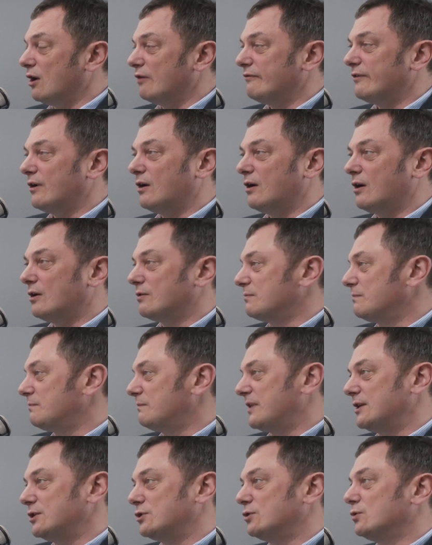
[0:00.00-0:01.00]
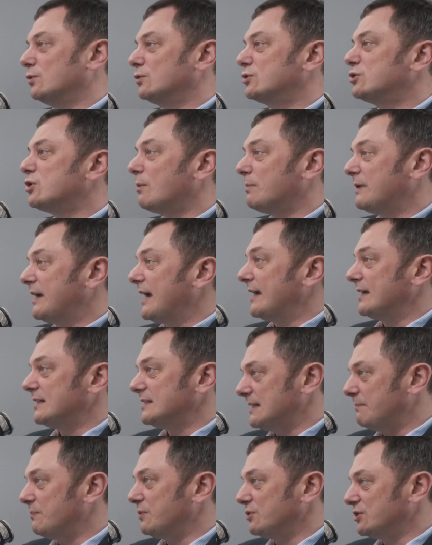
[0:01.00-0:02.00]
of are things called top K and
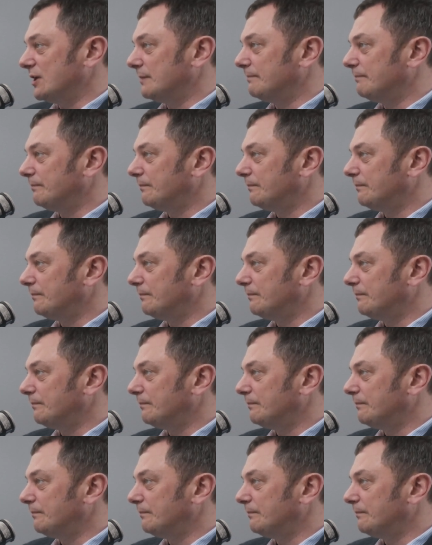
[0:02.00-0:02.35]
temperature.